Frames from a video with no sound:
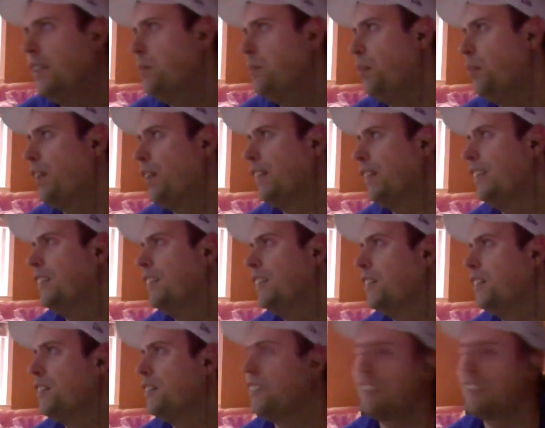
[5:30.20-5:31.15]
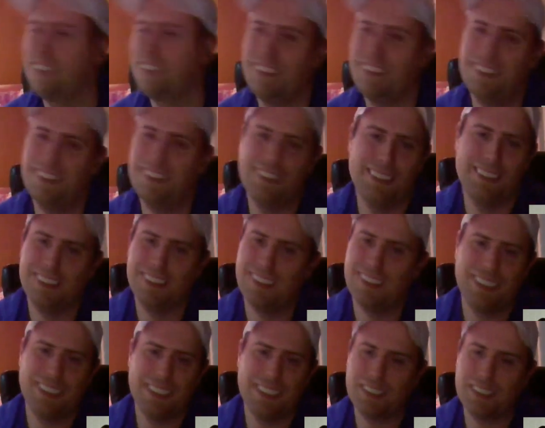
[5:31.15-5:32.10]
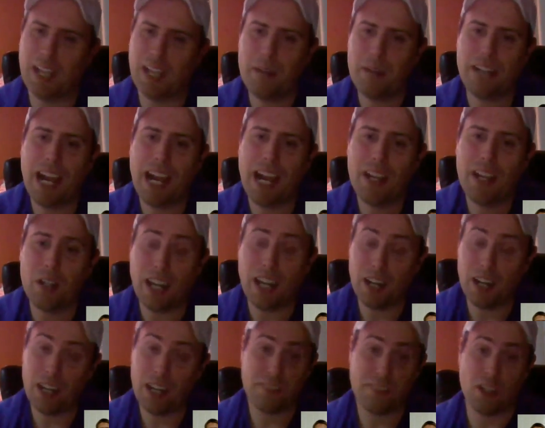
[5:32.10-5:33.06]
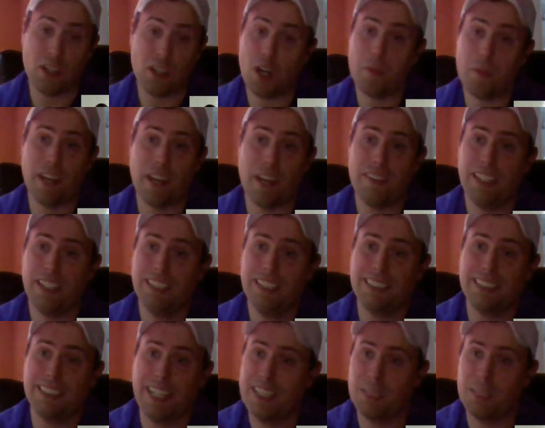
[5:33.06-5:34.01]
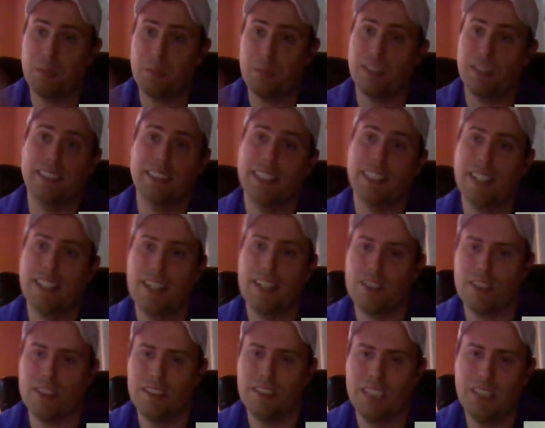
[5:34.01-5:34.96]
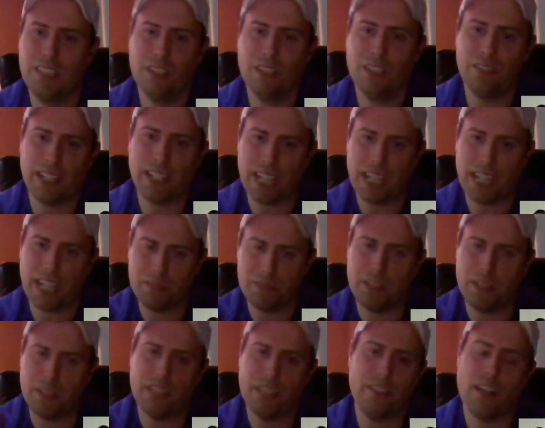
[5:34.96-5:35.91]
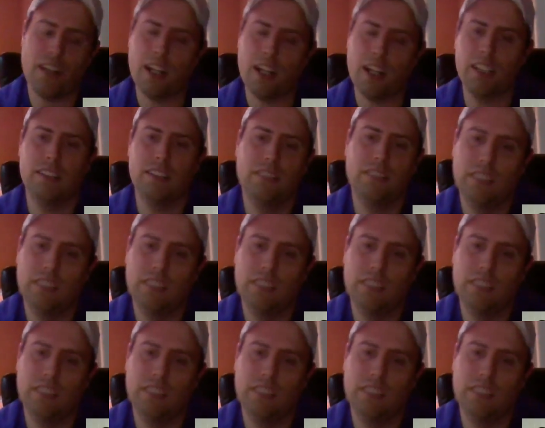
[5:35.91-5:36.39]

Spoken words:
But just so I after all my things, I just put a citation, even if I got it from there or not.